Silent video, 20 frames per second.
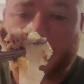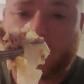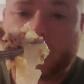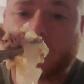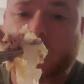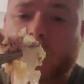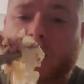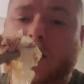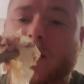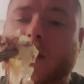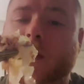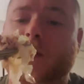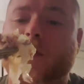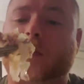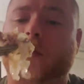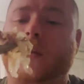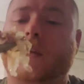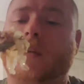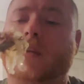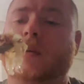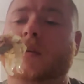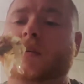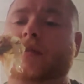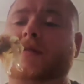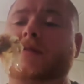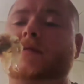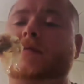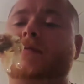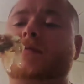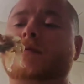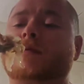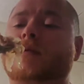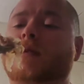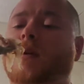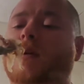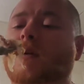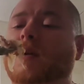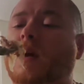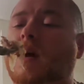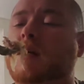and still tastes like
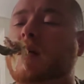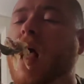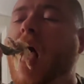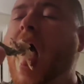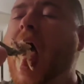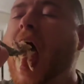growing up.